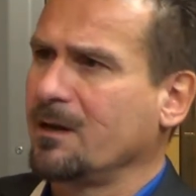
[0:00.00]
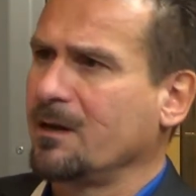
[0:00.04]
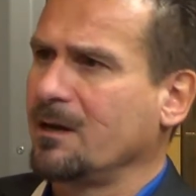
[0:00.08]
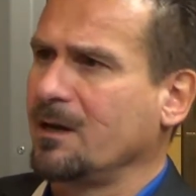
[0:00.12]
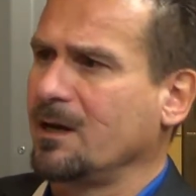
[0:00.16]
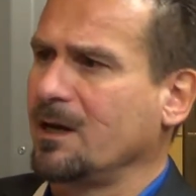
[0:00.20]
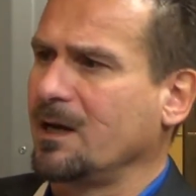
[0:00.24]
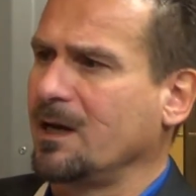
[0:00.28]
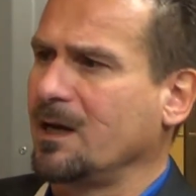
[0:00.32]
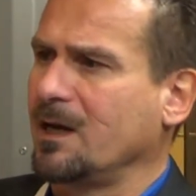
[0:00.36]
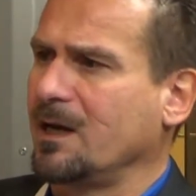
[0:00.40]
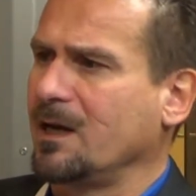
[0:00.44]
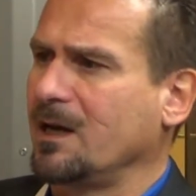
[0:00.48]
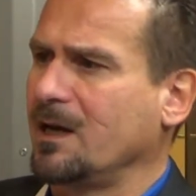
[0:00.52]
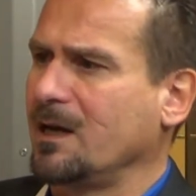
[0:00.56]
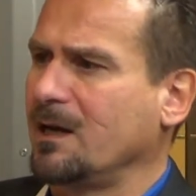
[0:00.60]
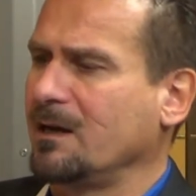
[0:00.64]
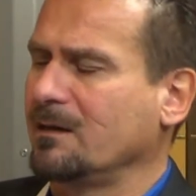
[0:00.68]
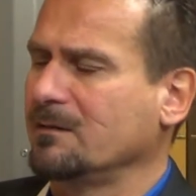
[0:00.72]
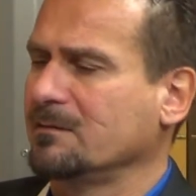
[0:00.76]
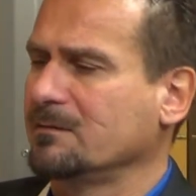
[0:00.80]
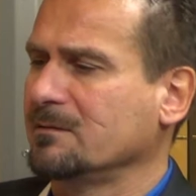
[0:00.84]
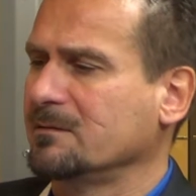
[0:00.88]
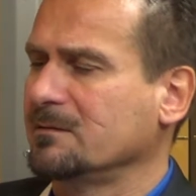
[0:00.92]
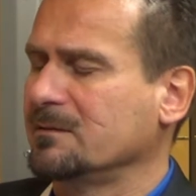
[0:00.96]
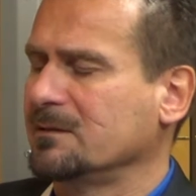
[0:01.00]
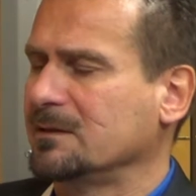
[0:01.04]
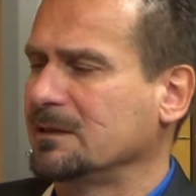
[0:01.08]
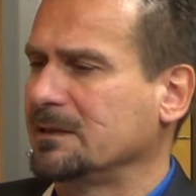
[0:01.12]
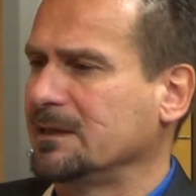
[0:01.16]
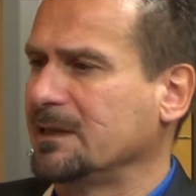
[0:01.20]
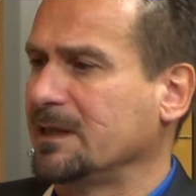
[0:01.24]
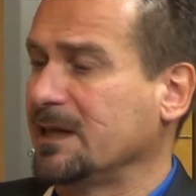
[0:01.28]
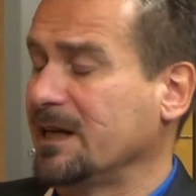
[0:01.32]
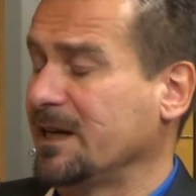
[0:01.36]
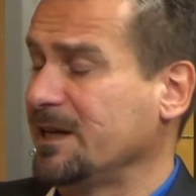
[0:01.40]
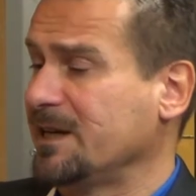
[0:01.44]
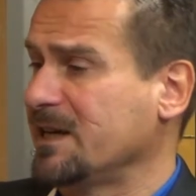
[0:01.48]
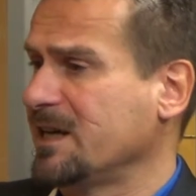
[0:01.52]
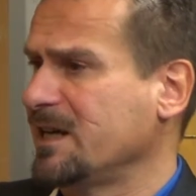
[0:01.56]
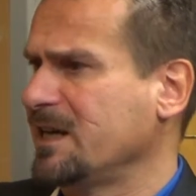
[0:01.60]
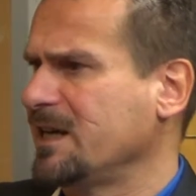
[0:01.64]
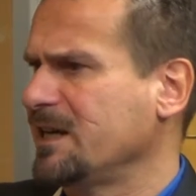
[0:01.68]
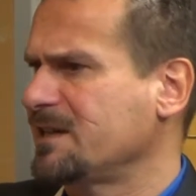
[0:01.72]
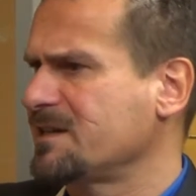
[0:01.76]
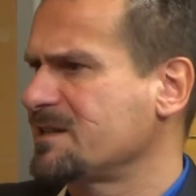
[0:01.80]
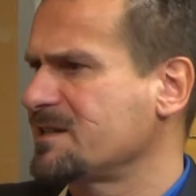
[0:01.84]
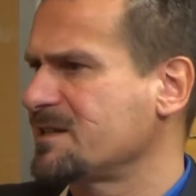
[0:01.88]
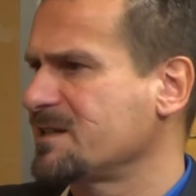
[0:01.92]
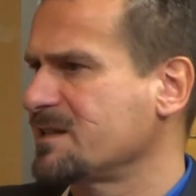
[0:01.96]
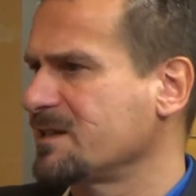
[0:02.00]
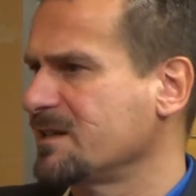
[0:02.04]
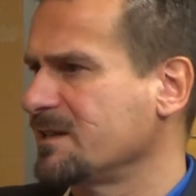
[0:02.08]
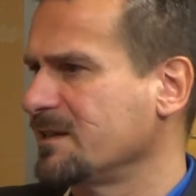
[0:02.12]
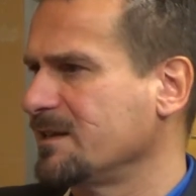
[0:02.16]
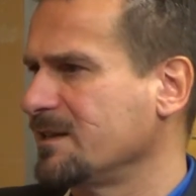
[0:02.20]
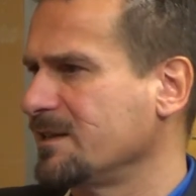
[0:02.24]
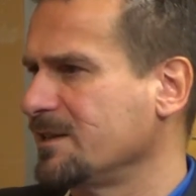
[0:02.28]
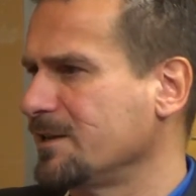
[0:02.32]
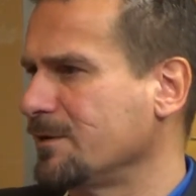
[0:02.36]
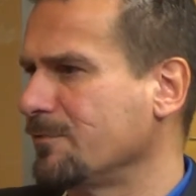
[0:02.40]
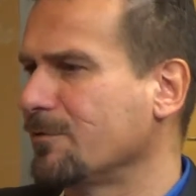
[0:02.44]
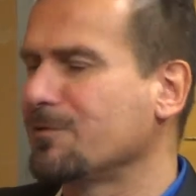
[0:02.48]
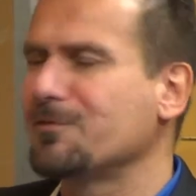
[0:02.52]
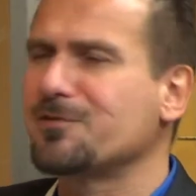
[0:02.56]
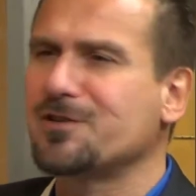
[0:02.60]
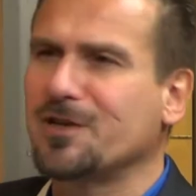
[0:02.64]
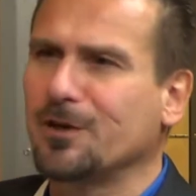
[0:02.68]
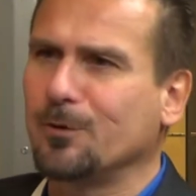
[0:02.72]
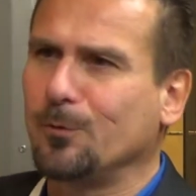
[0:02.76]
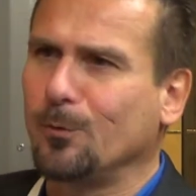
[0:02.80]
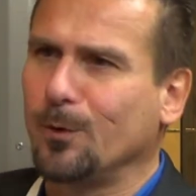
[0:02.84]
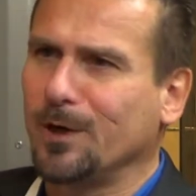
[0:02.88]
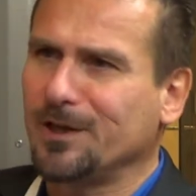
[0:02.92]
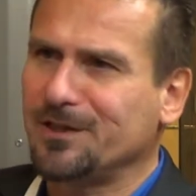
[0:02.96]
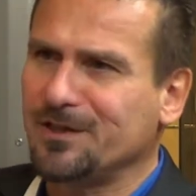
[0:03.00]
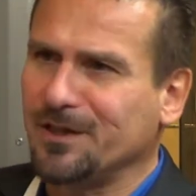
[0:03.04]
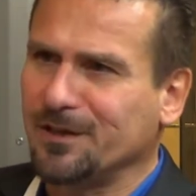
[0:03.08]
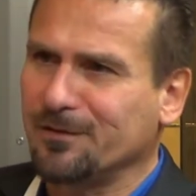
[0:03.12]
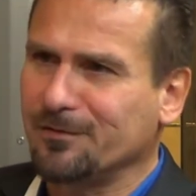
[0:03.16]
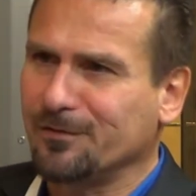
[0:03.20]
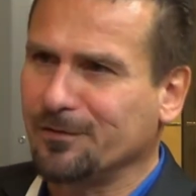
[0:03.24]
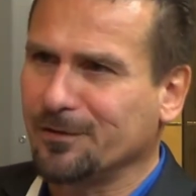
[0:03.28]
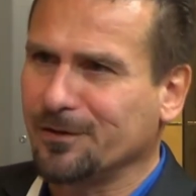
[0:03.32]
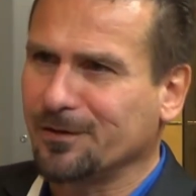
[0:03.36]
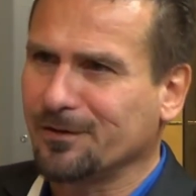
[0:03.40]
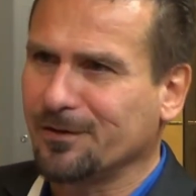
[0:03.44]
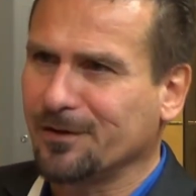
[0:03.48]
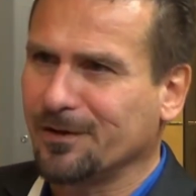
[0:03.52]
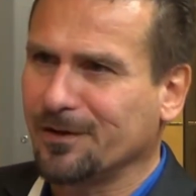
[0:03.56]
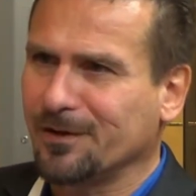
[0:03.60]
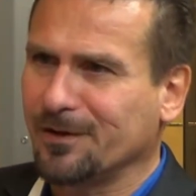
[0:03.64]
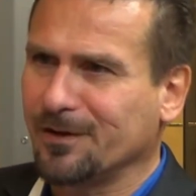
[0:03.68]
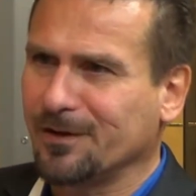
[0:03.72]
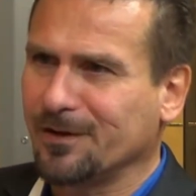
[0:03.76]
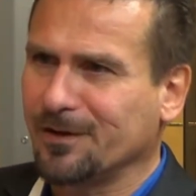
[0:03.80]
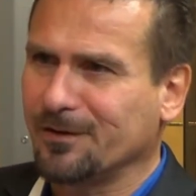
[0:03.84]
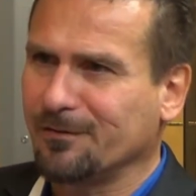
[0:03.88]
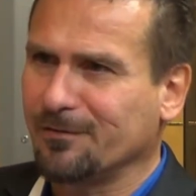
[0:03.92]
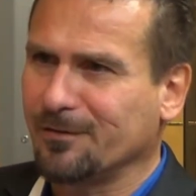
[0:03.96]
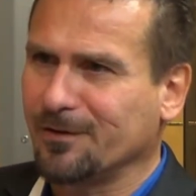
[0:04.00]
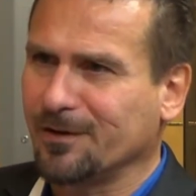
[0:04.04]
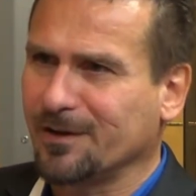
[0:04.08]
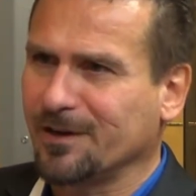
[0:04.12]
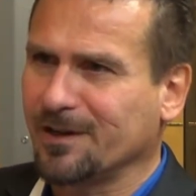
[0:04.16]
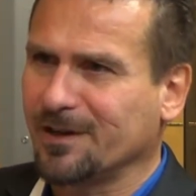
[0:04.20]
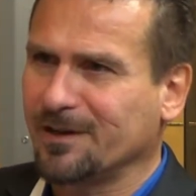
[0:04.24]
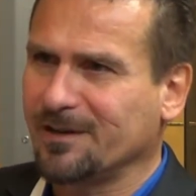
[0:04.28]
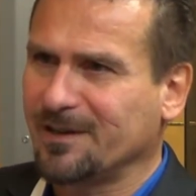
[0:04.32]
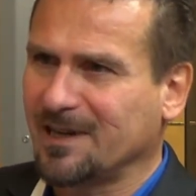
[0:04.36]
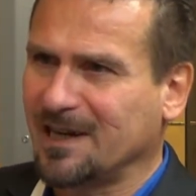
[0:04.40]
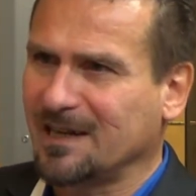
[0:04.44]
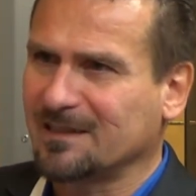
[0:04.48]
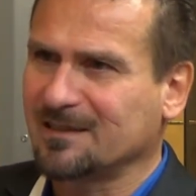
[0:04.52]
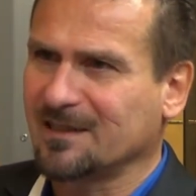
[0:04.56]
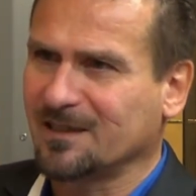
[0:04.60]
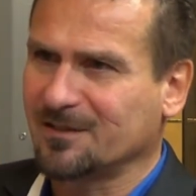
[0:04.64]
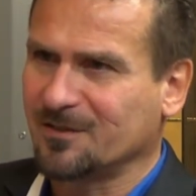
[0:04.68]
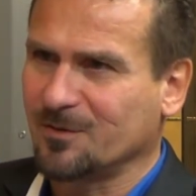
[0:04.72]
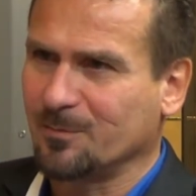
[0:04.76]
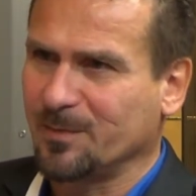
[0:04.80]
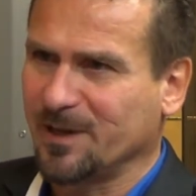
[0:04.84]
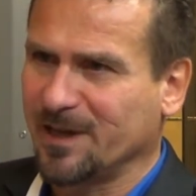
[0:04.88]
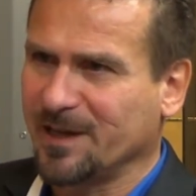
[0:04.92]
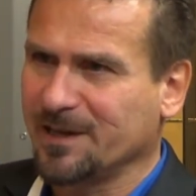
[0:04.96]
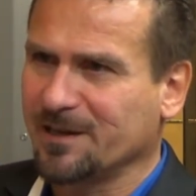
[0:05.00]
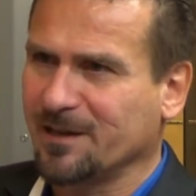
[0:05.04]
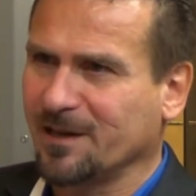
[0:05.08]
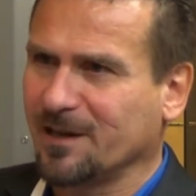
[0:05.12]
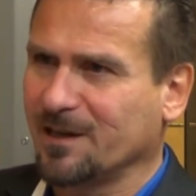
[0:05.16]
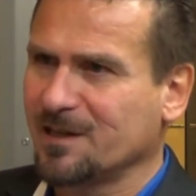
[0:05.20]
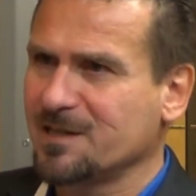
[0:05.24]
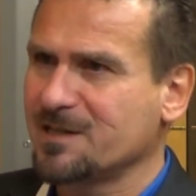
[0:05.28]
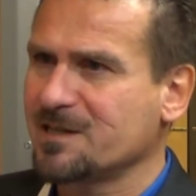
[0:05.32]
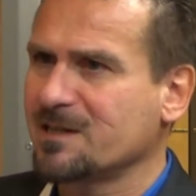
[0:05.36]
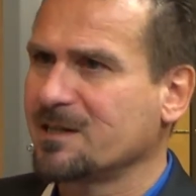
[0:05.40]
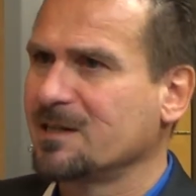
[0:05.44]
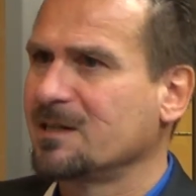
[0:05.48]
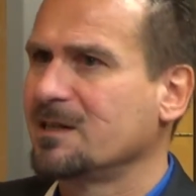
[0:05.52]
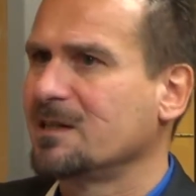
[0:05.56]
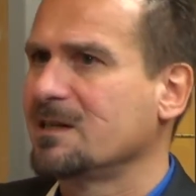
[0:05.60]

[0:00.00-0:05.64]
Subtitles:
And we're still waiting for the data to be analyzed.